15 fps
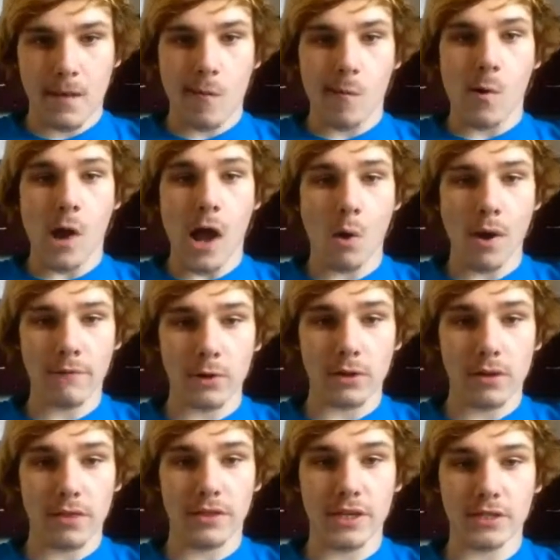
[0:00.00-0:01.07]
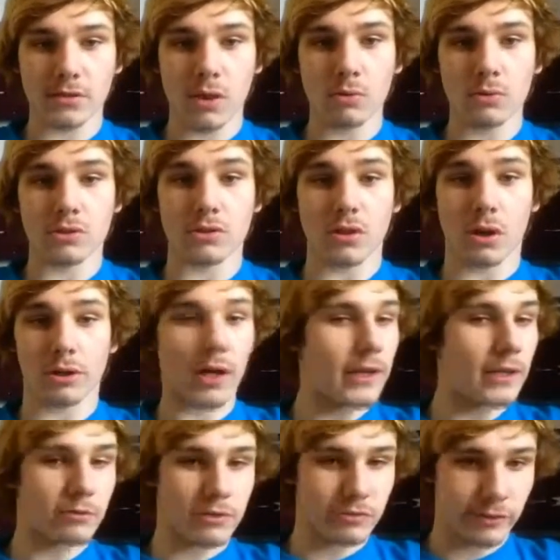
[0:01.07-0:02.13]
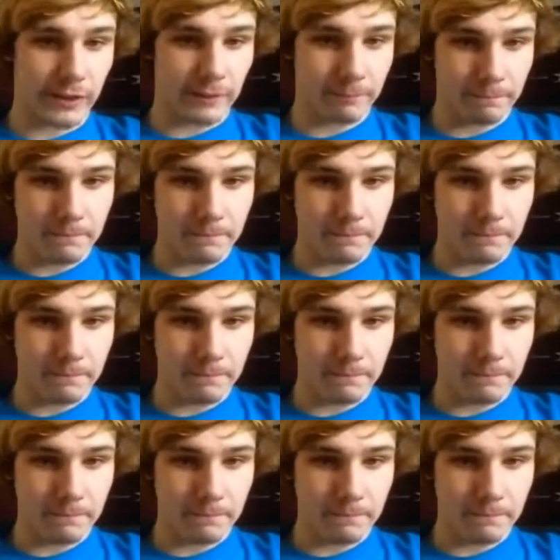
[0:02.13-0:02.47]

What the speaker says: However, these loans are not interest-free.